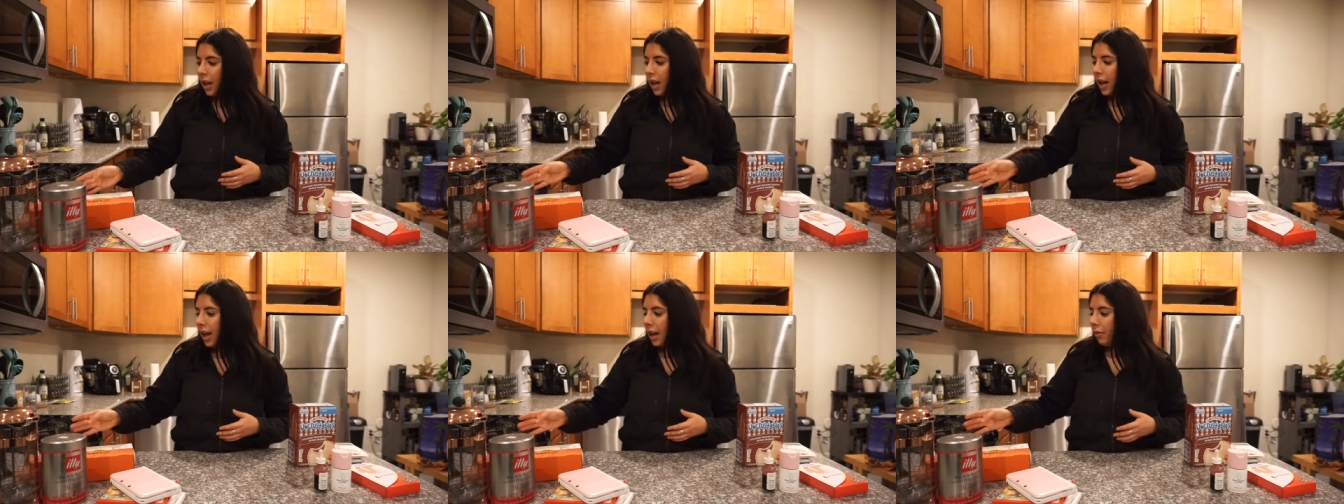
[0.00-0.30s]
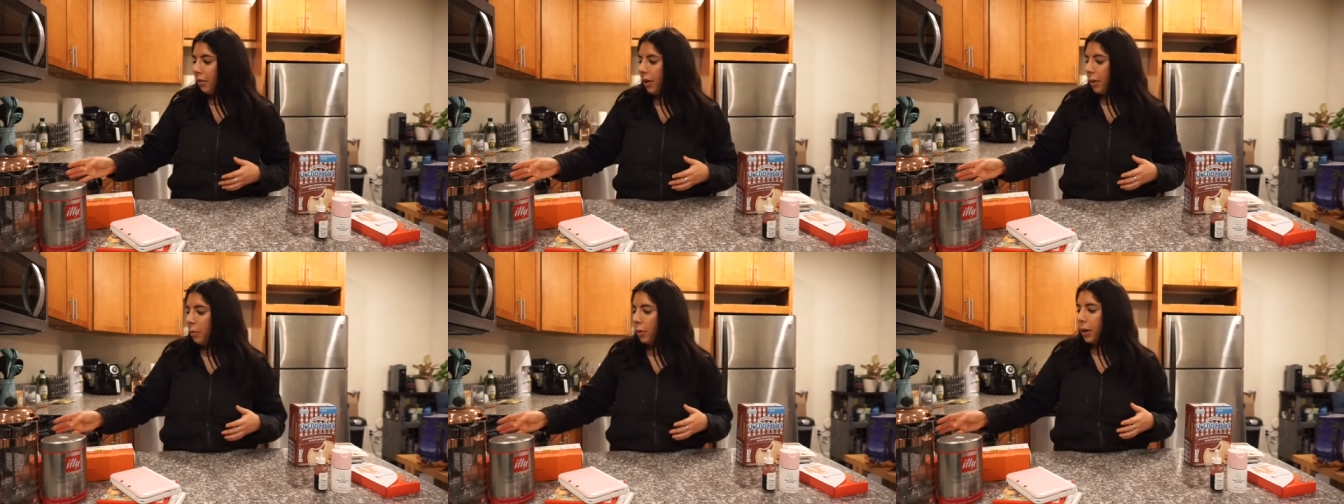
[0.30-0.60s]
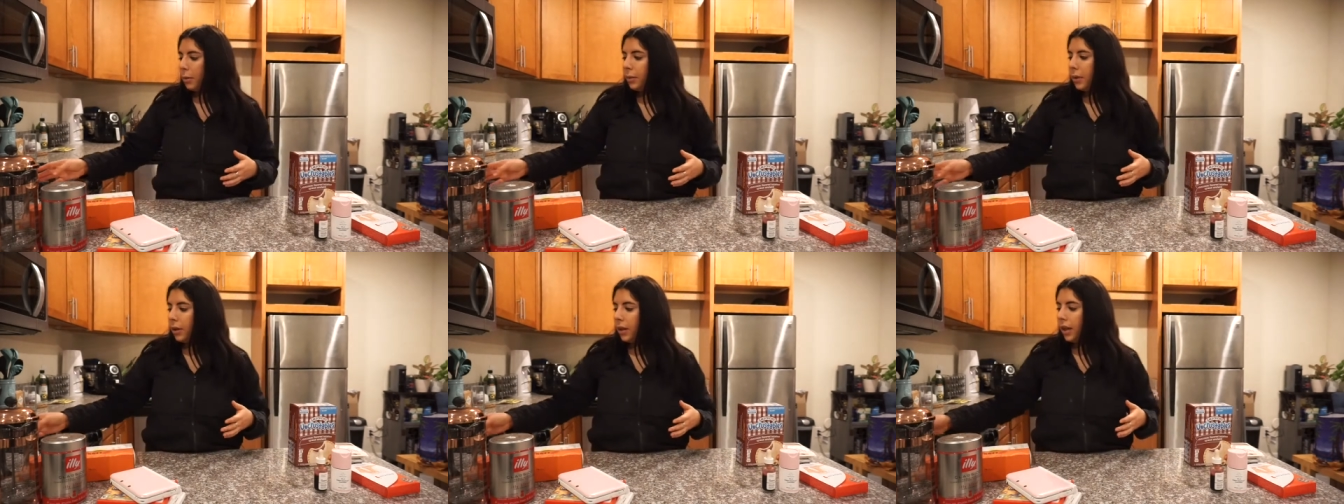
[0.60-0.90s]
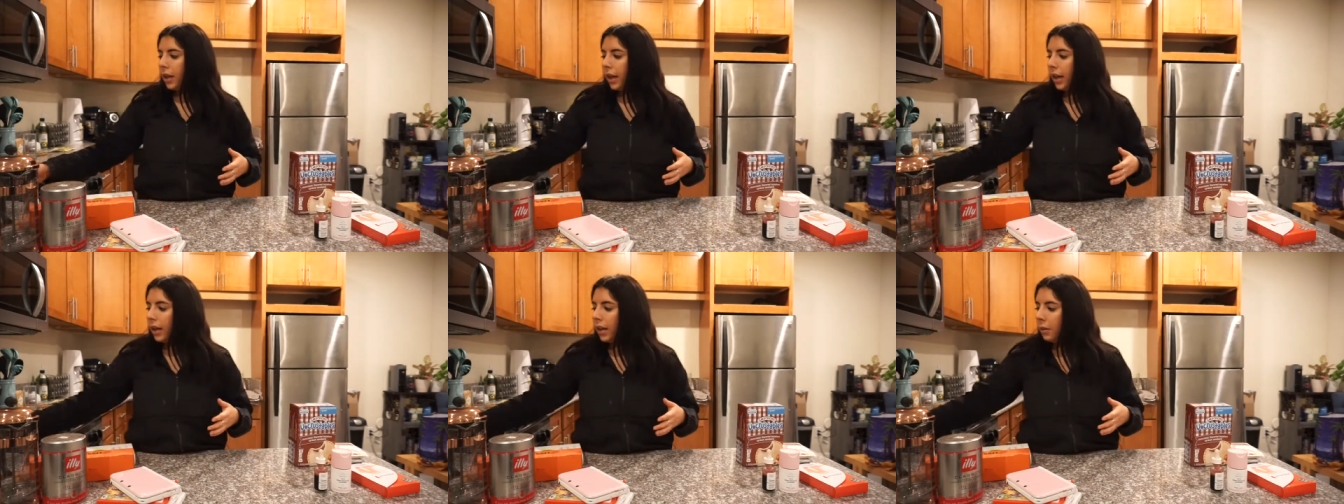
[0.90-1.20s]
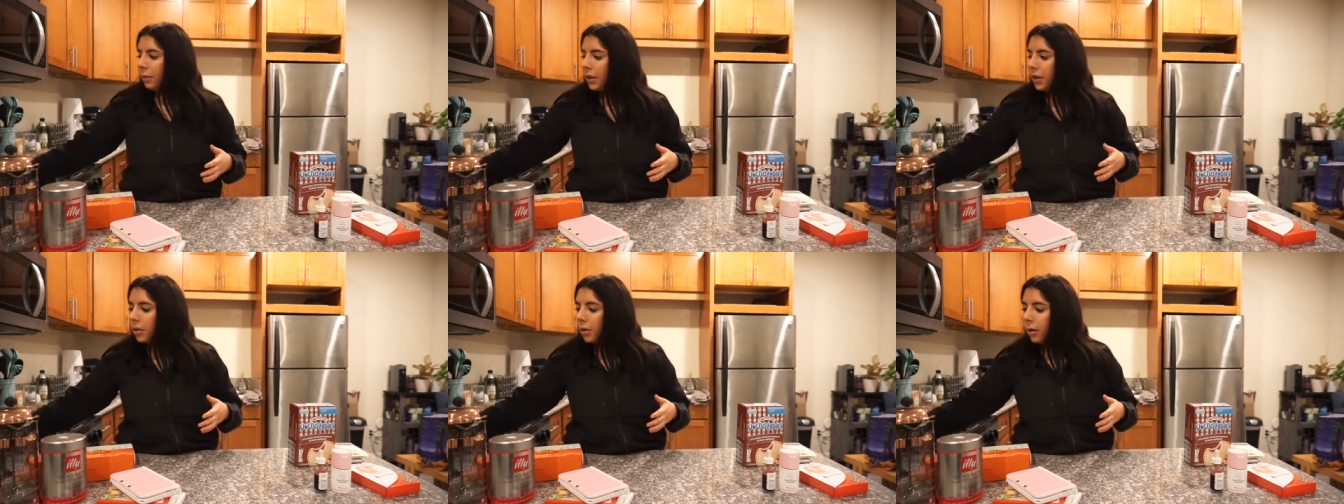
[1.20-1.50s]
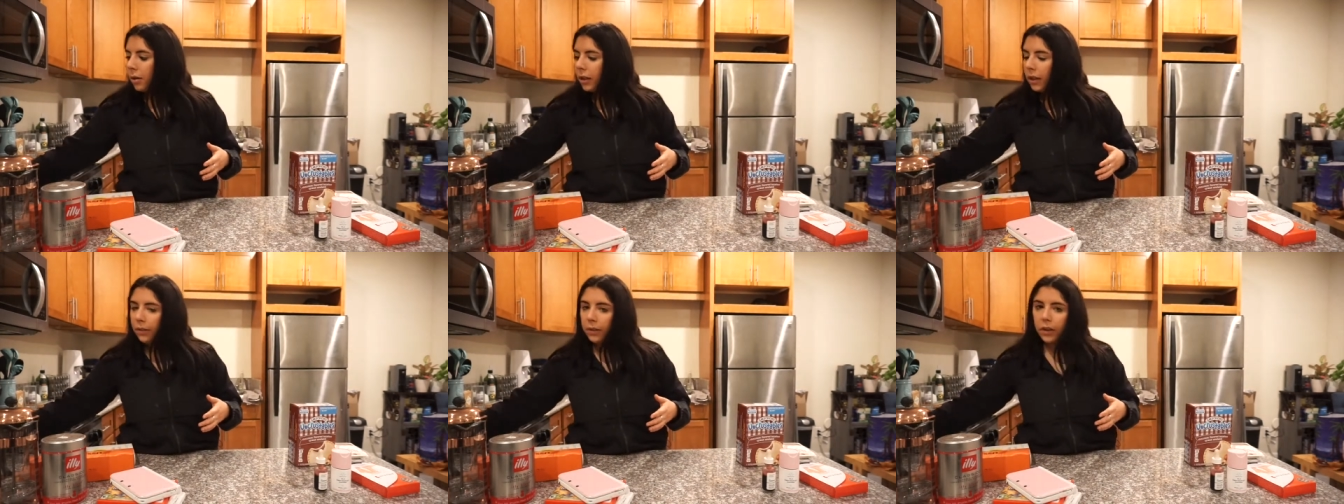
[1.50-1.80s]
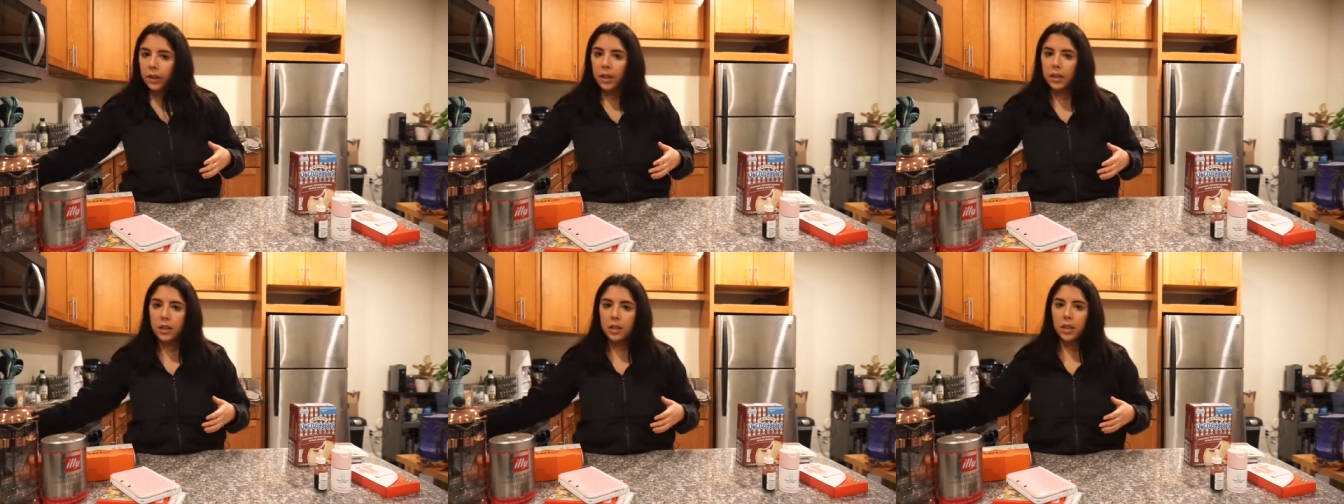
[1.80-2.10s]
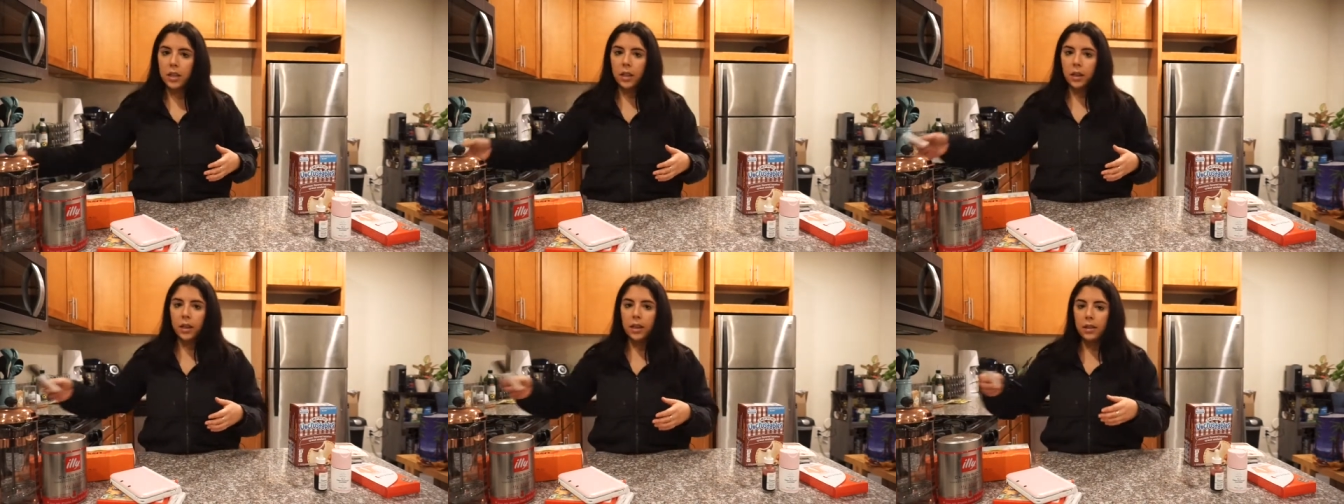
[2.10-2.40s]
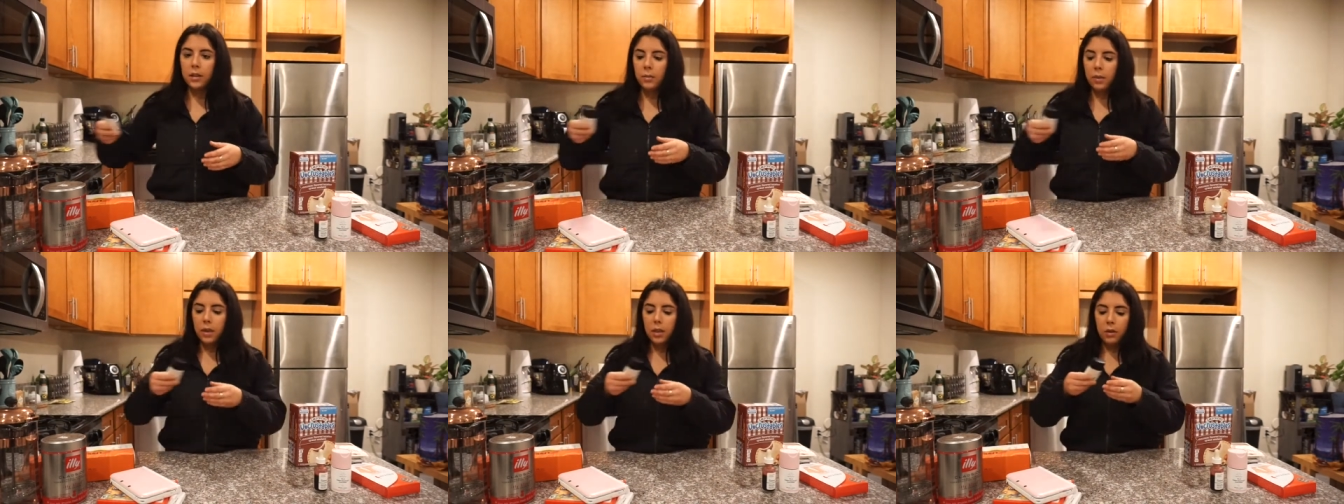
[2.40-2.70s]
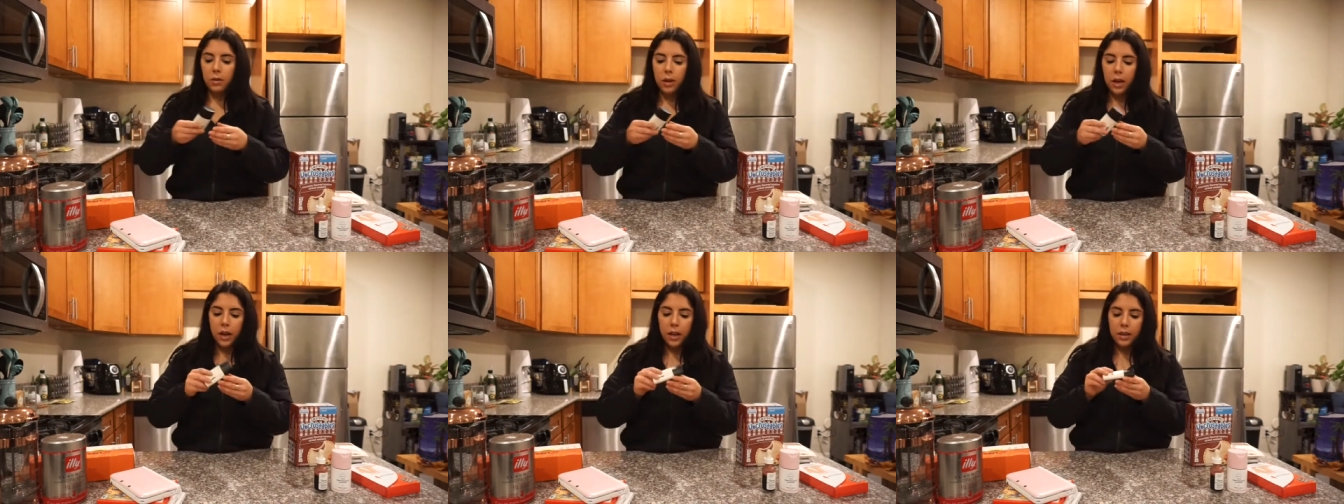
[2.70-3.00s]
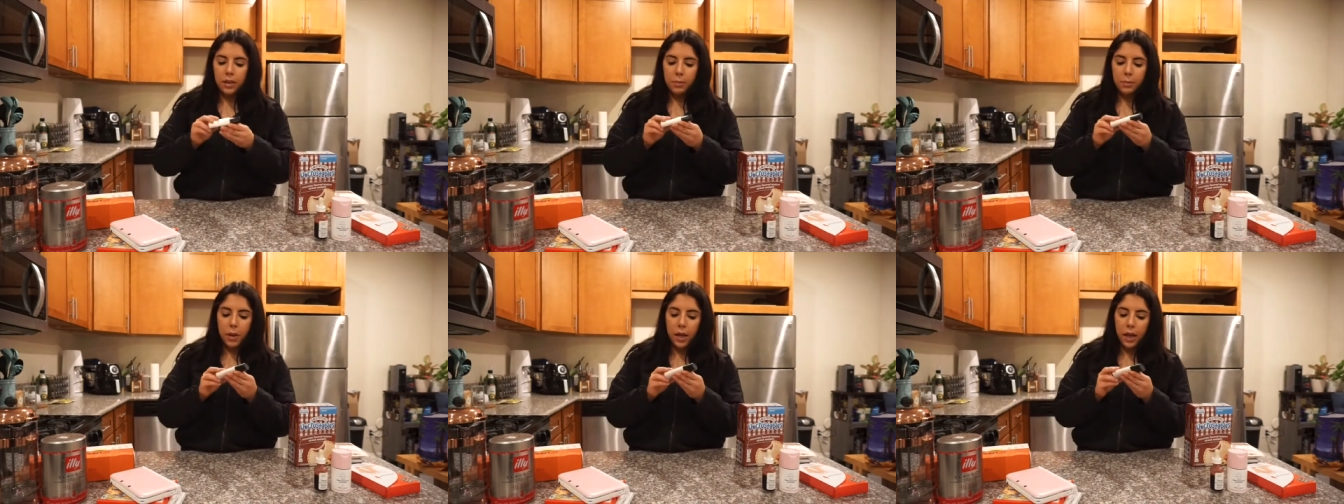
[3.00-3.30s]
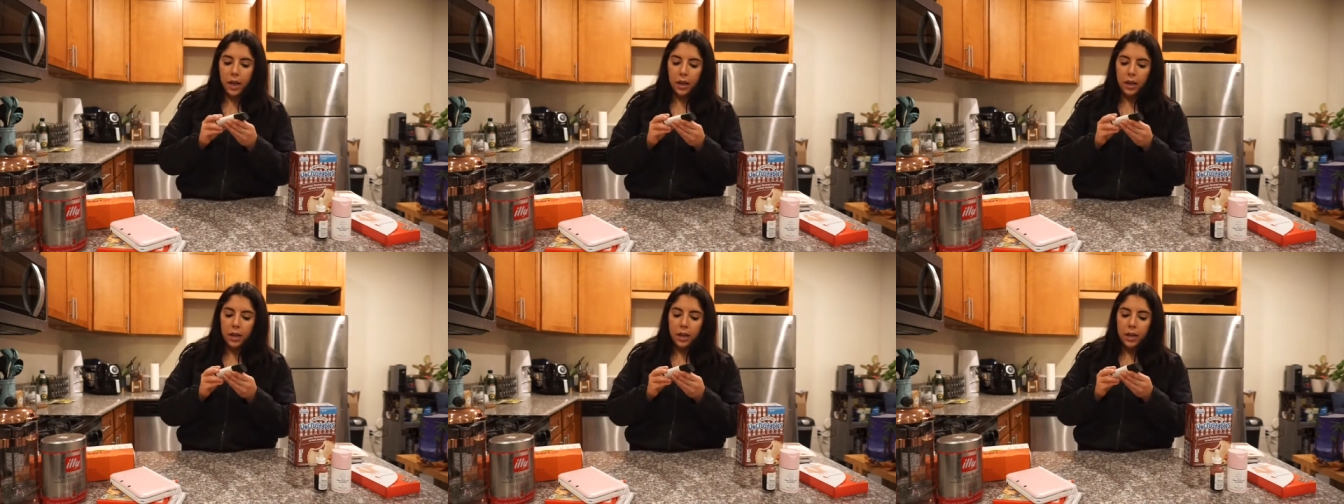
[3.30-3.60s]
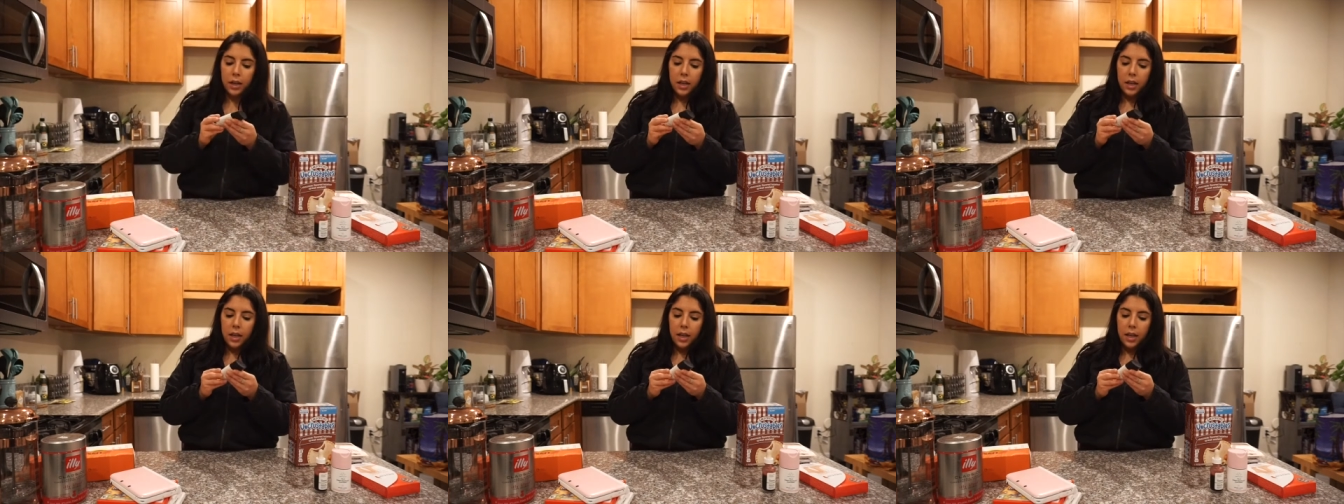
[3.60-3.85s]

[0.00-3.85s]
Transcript: I have one more beauty item. I totally forgot to share this with you guys, but